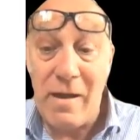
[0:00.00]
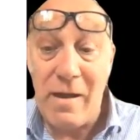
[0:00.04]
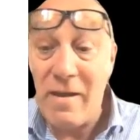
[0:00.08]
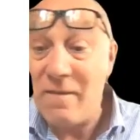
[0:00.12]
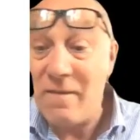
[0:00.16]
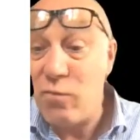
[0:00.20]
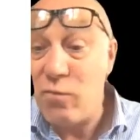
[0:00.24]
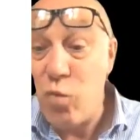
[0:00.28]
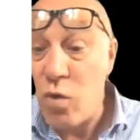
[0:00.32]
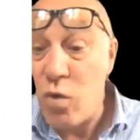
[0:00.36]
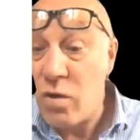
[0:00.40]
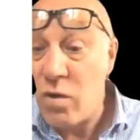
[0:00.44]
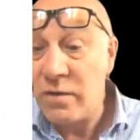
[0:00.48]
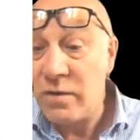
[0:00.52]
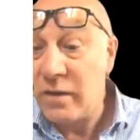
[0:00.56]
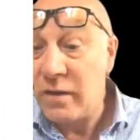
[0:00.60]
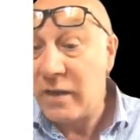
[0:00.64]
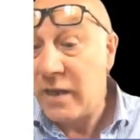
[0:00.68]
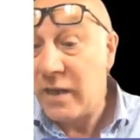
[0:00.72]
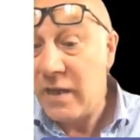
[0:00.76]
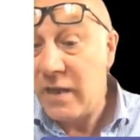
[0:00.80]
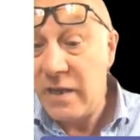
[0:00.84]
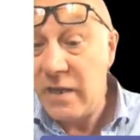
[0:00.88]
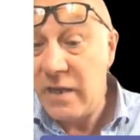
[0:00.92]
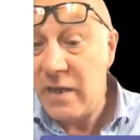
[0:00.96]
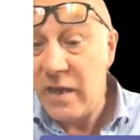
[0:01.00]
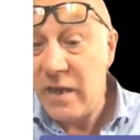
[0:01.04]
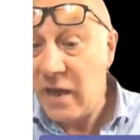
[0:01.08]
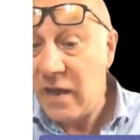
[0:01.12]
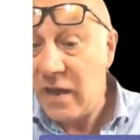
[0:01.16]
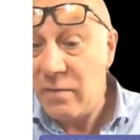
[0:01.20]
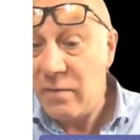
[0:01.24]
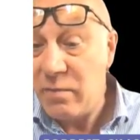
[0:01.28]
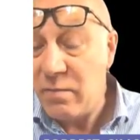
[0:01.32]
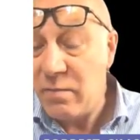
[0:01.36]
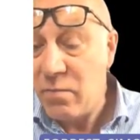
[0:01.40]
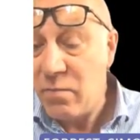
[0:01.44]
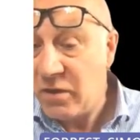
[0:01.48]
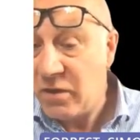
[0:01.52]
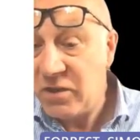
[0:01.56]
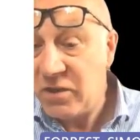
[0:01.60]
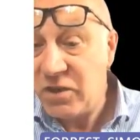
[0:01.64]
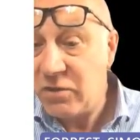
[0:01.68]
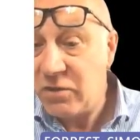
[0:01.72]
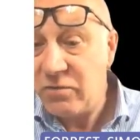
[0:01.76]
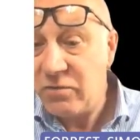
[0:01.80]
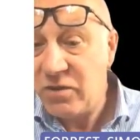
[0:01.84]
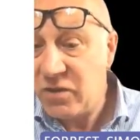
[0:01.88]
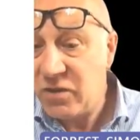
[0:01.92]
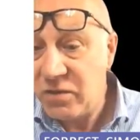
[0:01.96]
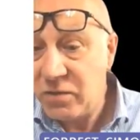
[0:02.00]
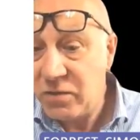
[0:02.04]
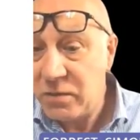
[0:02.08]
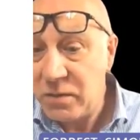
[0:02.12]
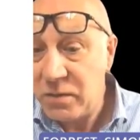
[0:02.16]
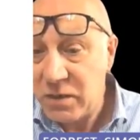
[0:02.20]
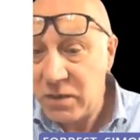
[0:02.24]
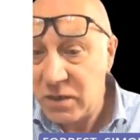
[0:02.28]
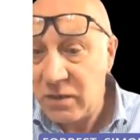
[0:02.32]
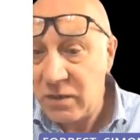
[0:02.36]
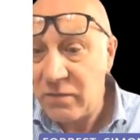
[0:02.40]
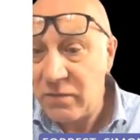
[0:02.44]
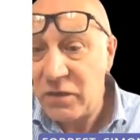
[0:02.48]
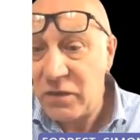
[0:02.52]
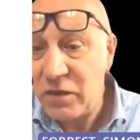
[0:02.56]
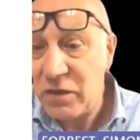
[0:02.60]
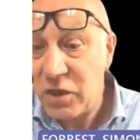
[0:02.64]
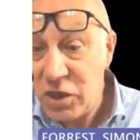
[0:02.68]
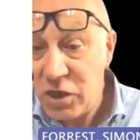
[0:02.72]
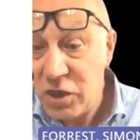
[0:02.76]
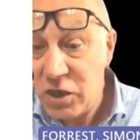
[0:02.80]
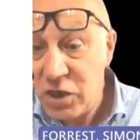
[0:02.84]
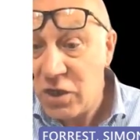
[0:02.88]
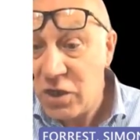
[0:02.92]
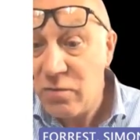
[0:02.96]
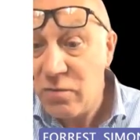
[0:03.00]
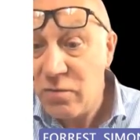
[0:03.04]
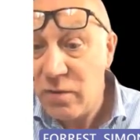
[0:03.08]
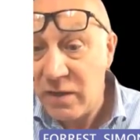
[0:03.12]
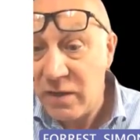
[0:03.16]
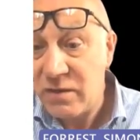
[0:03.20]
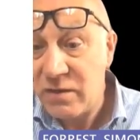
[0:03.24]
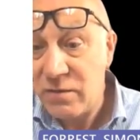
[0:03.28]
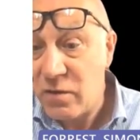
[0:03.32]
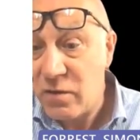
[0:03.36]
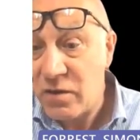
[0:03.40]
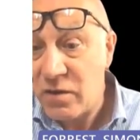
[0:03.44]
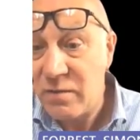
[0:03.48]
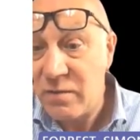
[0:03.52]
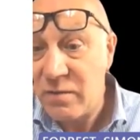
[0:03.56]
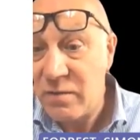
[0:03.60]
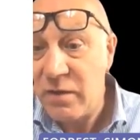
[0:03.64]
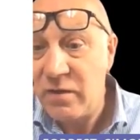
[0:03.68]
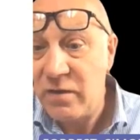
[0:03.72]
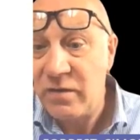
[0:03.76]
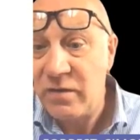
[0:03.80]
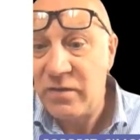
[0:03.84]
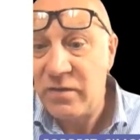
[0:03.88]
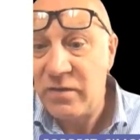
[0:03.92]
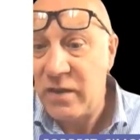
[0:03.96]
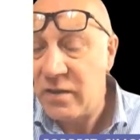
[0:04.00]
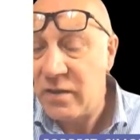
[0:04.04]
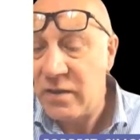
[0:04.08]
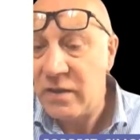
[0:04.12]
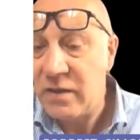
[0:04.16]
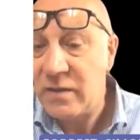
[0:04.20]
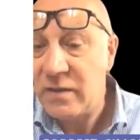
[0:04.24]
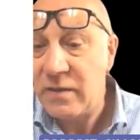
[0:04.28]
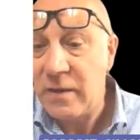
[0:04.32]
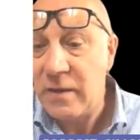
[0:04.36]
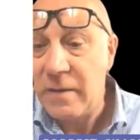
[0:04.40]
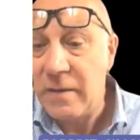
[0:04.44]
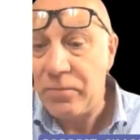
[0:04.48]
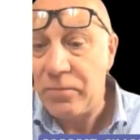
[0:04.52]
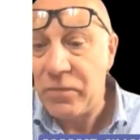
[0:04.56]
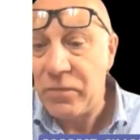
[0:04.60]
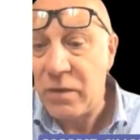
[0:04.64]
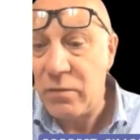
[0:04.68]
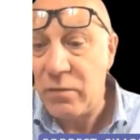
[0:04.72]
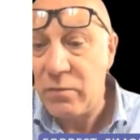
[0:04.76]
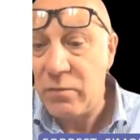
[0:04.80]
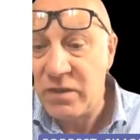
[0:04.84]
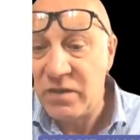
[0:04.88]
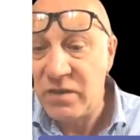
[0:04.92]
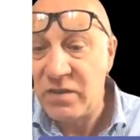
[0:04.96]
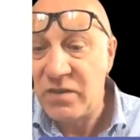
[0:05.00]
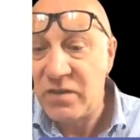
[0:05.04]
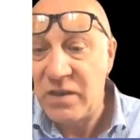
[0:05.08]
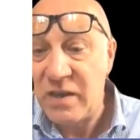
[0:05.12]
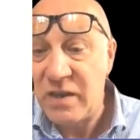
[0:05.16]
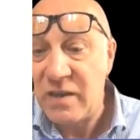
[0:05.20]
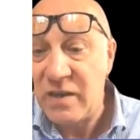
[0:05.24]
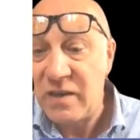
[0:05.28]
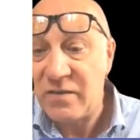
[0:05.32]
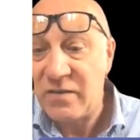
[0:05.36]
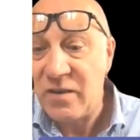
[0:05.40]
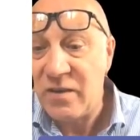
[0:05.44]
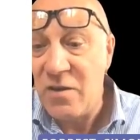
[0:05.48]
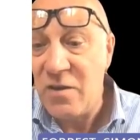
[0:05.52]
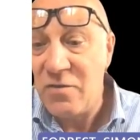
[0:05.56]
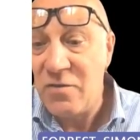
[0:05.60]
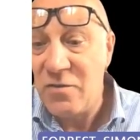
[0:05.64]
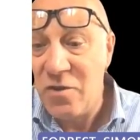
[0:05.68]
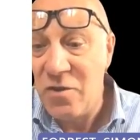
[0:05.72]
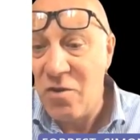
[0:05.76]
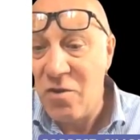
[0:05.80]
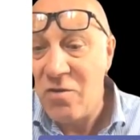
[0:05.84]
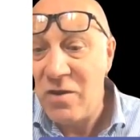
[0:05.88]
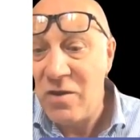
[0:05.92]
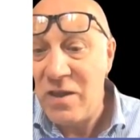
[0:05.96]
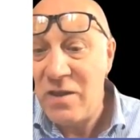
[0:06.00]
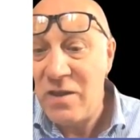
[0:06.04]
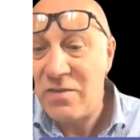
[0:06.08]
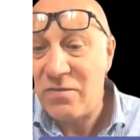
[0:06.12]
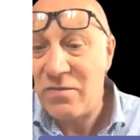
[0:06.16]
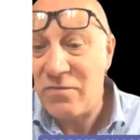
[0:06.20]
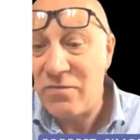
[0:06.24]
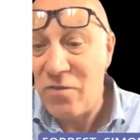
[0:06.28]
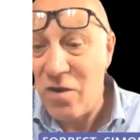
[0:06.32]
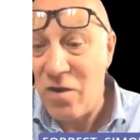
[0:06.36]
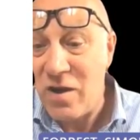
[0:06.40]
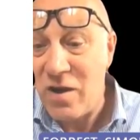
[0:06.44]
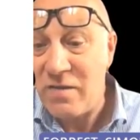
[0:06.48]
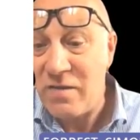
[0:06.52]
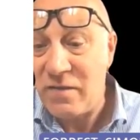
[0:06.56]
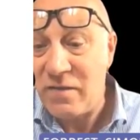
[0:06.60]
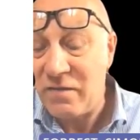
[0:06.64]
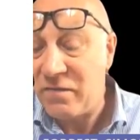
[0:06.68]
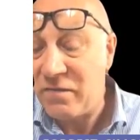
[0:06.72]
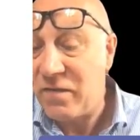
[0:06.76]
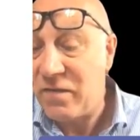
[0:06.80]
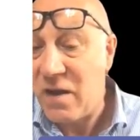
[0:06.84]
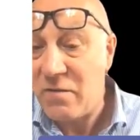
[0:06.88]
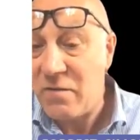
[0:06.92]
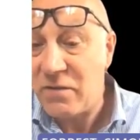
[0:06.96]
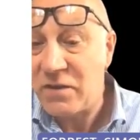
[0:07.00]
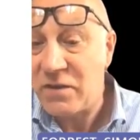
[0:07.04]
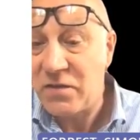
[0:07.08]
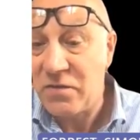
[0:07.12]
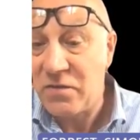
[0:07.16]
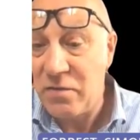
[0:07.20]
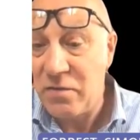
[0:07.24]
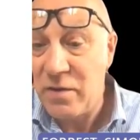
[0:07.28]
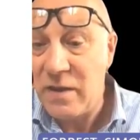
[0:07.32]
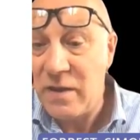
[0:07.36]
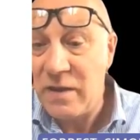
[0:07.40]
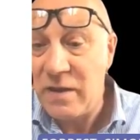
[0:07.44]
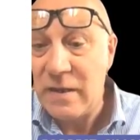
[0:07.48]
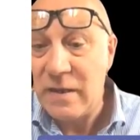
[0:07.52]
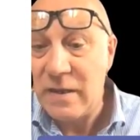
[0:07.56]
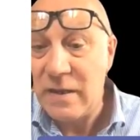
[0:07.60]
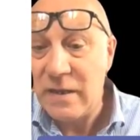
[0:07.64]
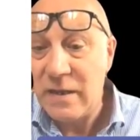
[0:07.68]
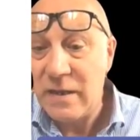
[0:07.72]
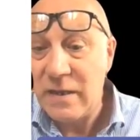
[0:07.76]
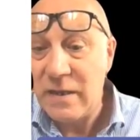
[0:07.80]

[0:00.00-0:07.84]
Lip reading: I have one key aim in my stewardship and service to you and to our community in this, which is to see us not only thrive and flourish through it,